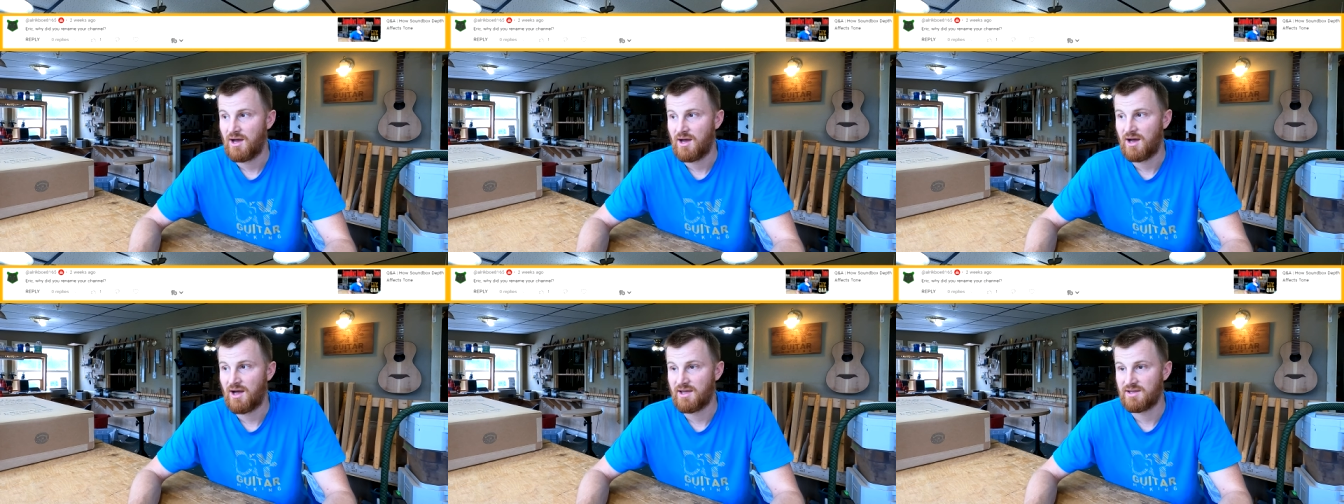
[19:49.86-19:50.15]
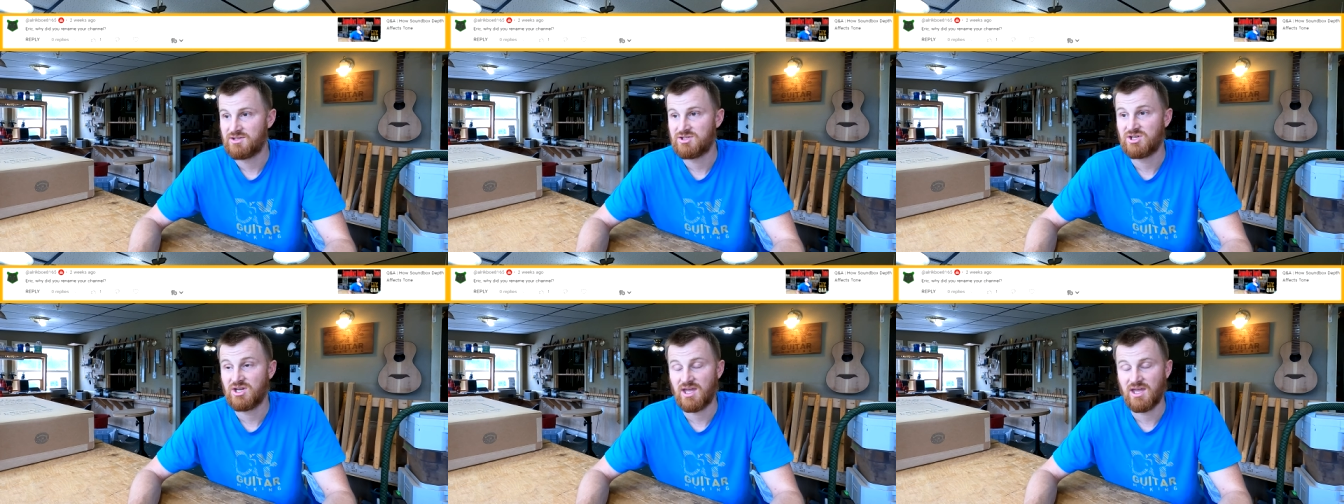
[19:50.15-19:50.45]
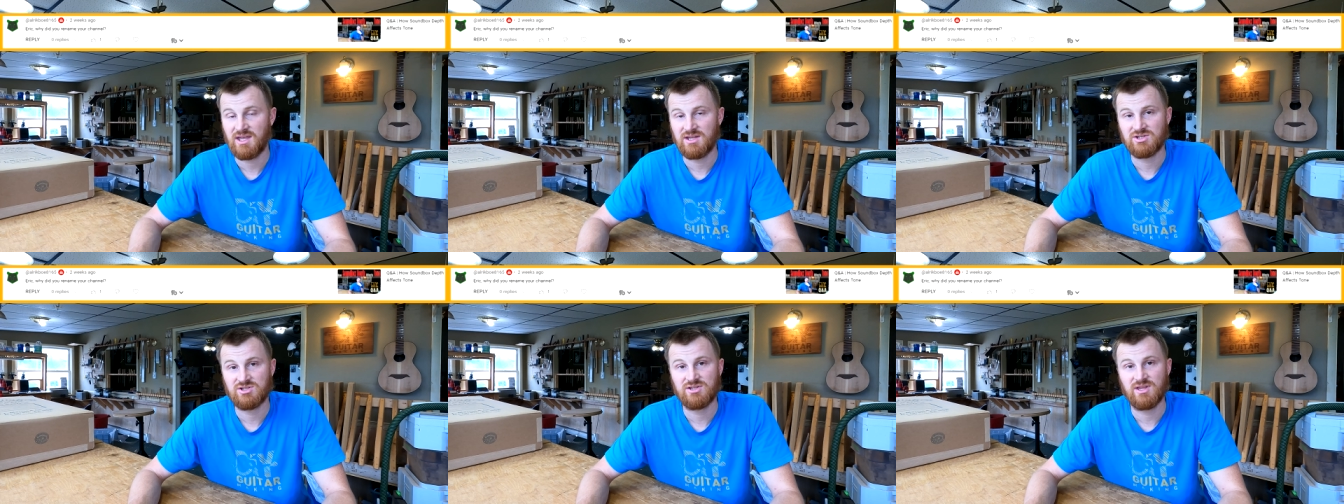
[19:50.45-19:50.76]
I
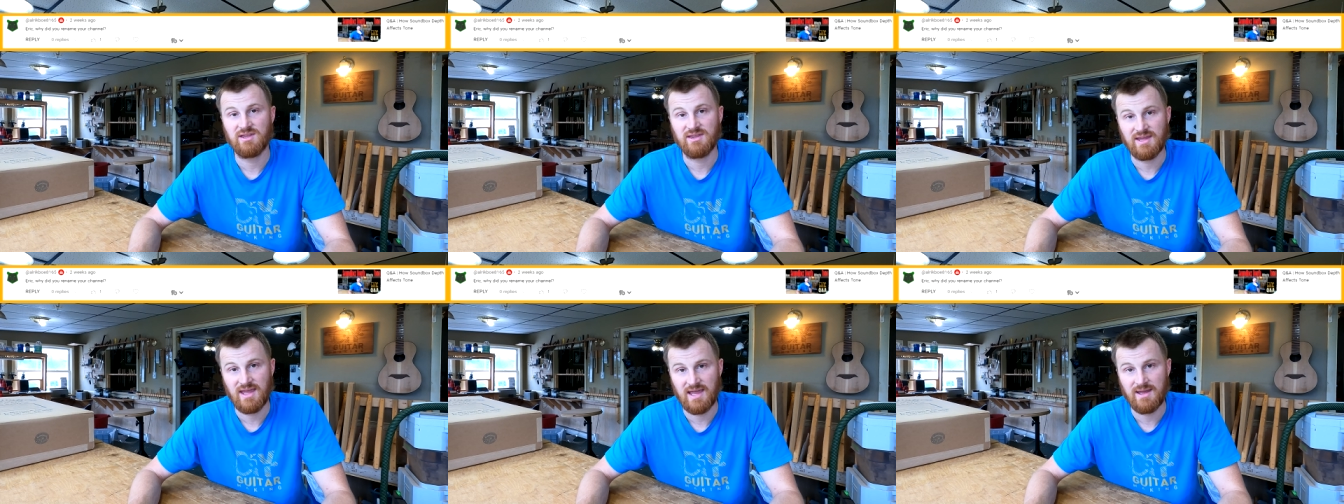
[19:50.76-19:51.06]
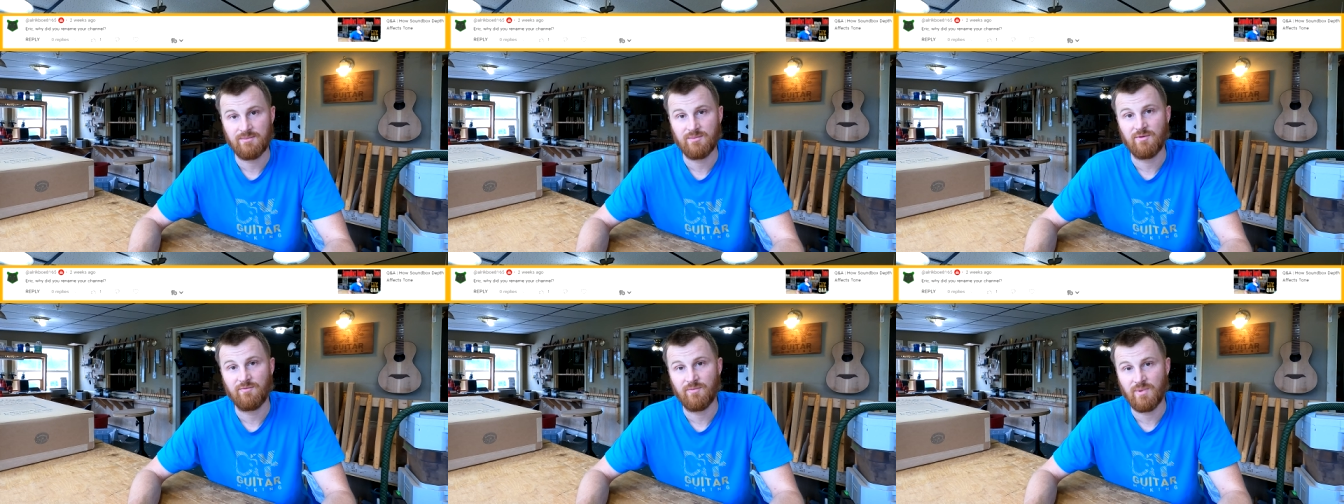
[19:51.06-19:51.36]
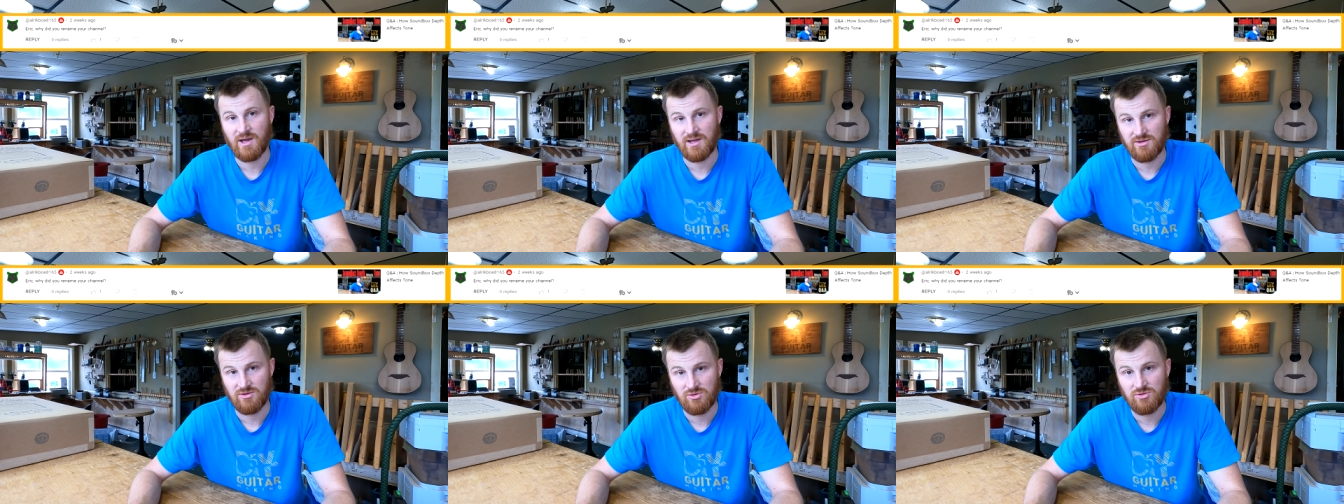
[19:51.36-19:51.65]
changed the name of
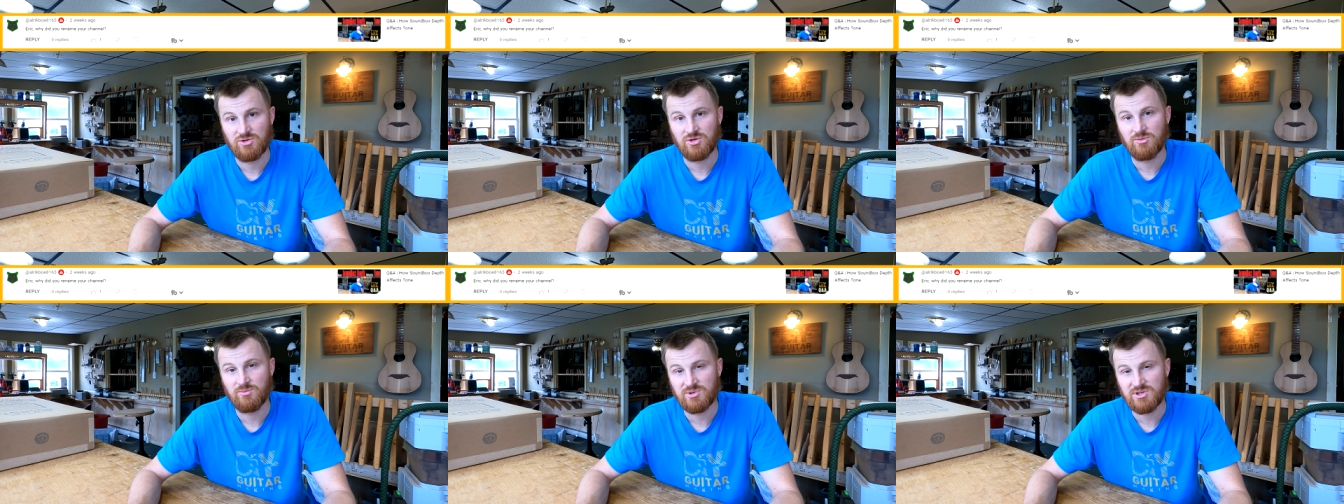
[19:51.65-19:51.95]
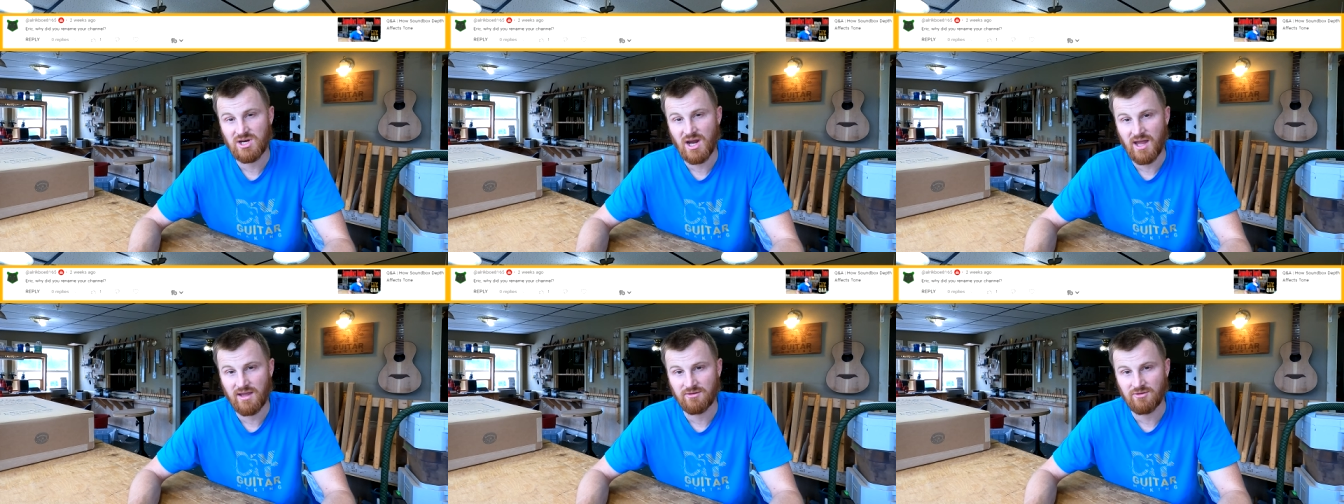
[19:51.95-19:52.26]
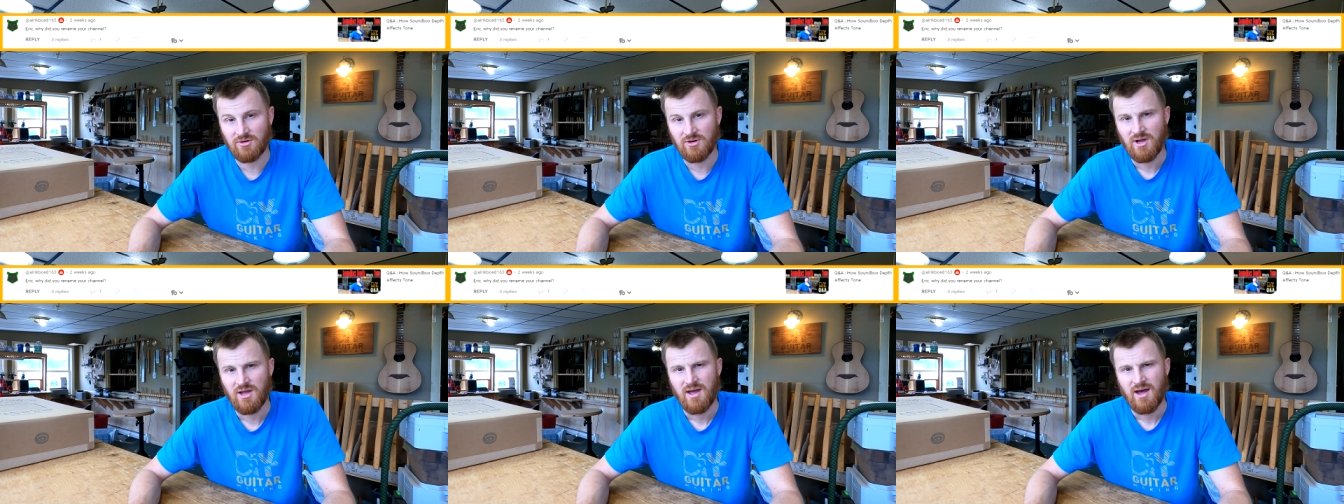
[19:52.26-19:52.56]
my YouTube
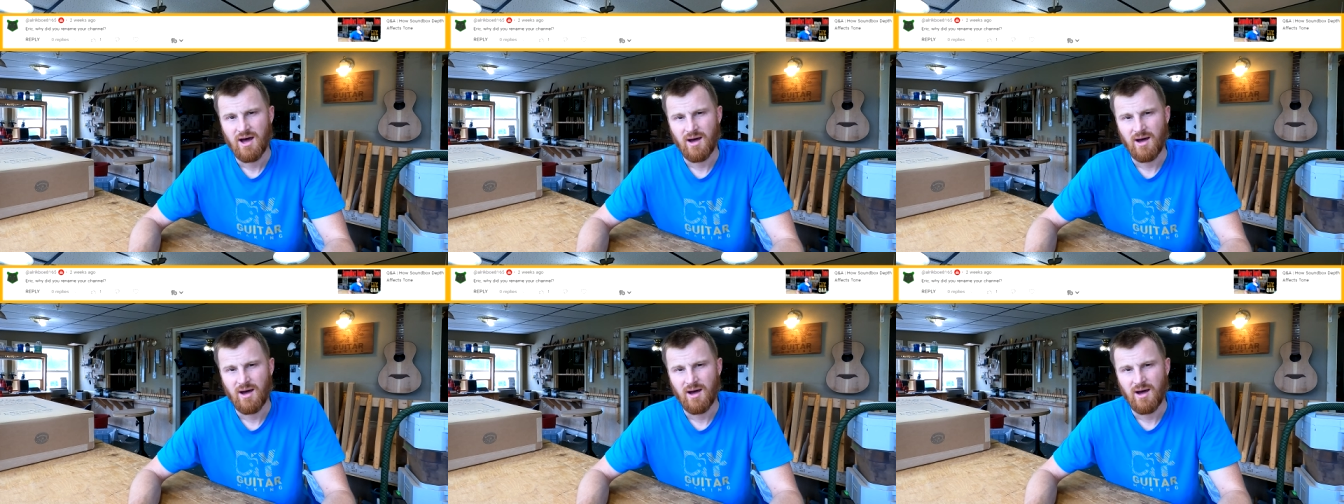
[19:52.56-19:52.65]
channel.